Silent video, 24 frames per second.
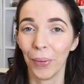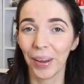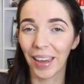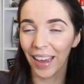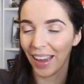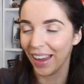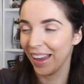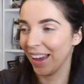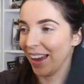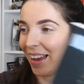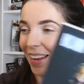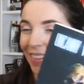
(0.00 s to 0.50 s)

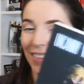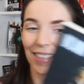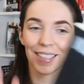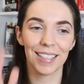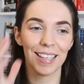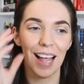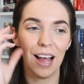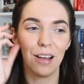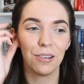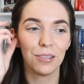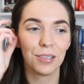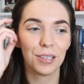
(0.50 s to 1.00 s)
okay? This
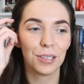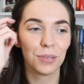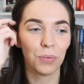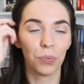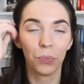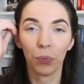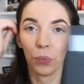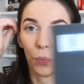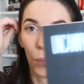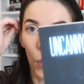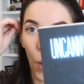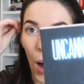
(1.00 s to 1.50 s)
sounds
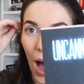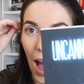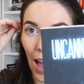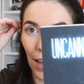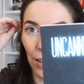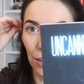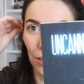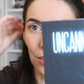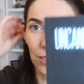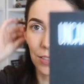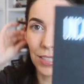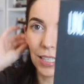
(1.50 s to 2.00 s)

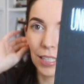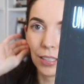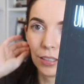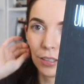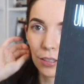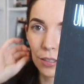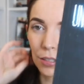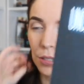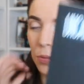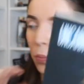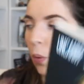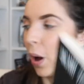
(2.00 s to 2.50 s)
wild. It
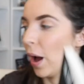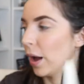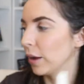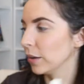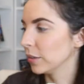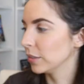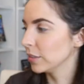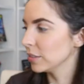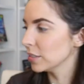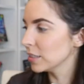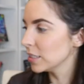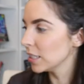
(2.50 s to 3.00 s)
looks
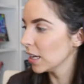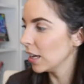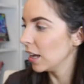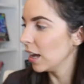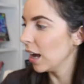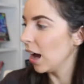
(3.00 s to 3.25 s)
wild.